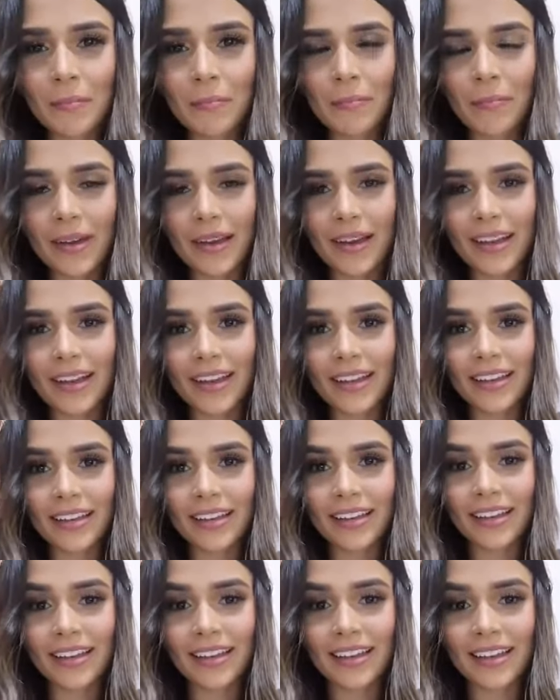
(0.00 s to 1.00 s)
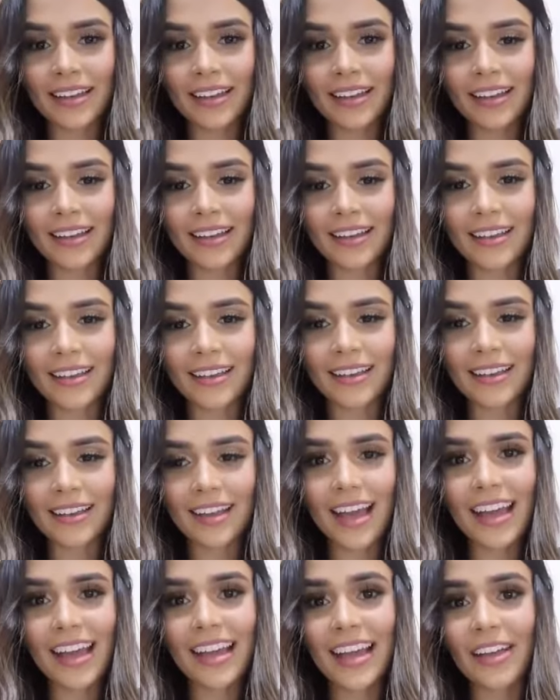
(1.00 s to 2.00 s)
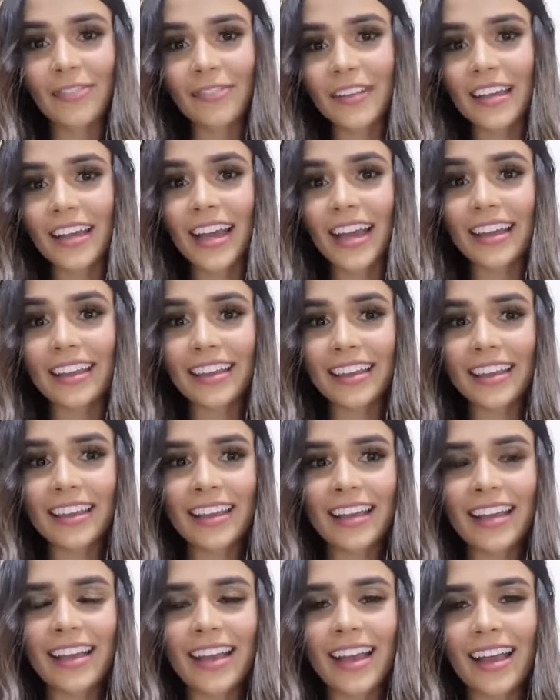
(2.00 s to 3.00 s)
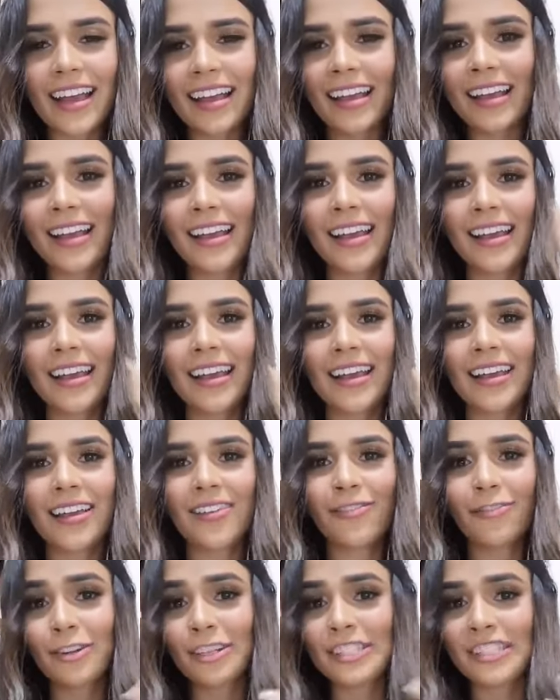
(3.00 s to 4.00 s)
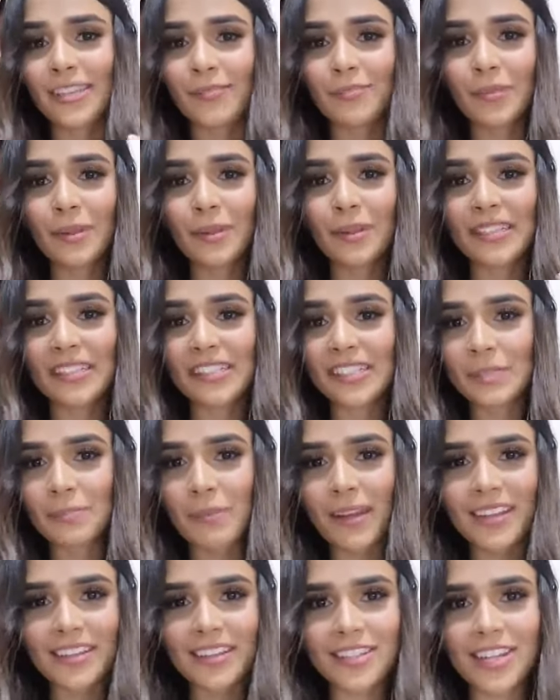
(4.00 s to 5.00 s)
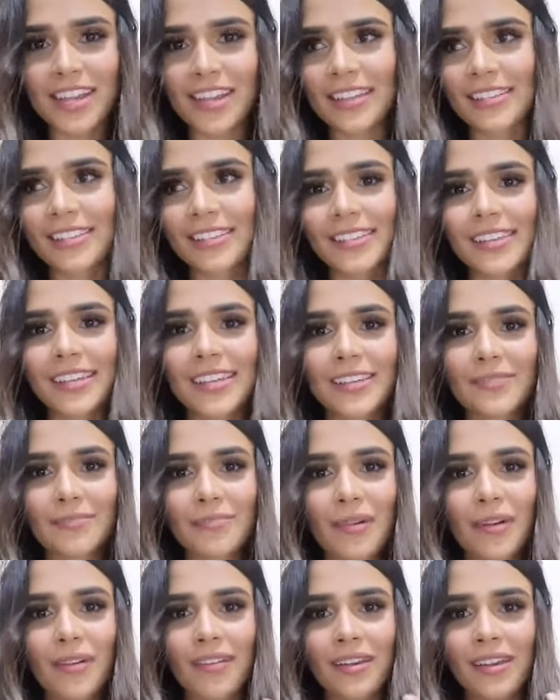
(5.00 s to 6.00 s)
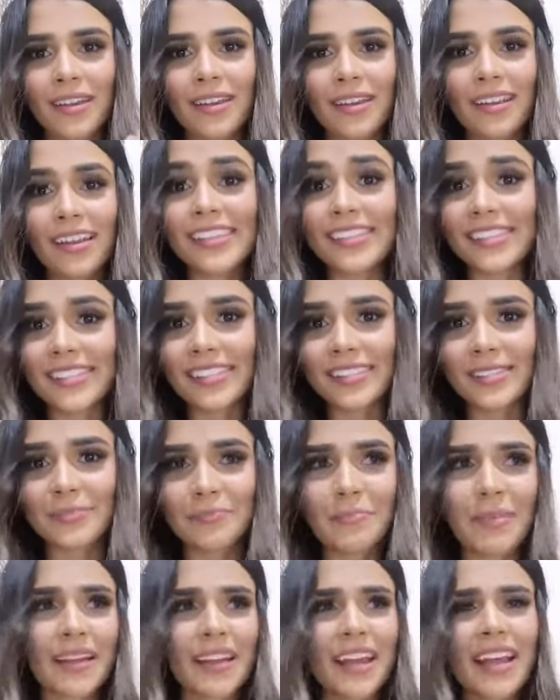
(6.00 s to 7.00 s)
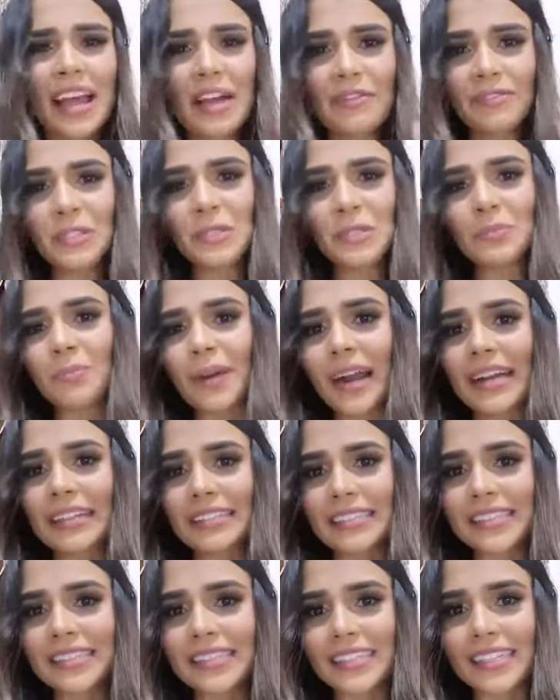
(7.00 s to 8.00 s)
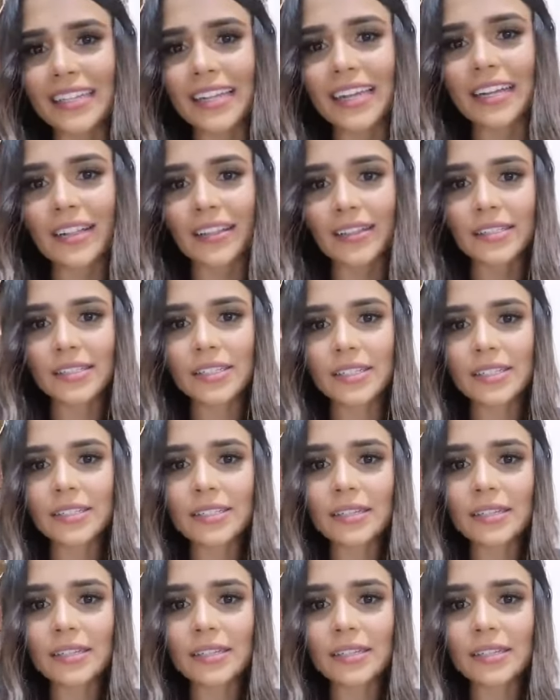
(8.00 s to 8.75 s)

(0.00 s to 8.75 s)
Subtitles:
But I have the idea. For example, in Spanish, I can see it very easy, but I have to practice in English.